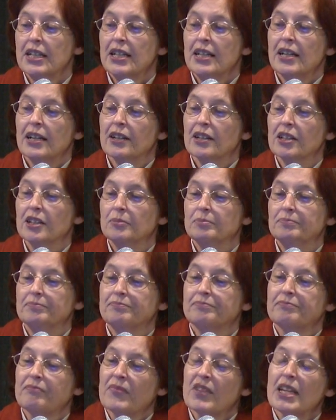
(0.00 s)

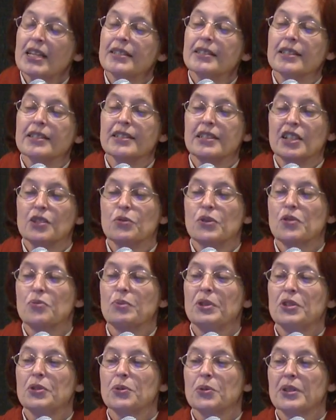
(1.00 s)
As I said, we've
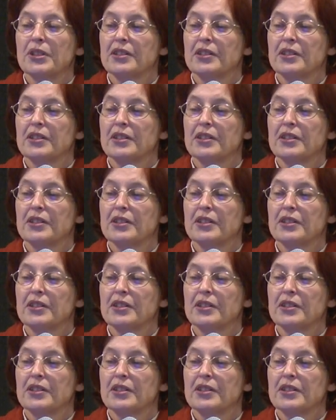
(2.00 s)
been doing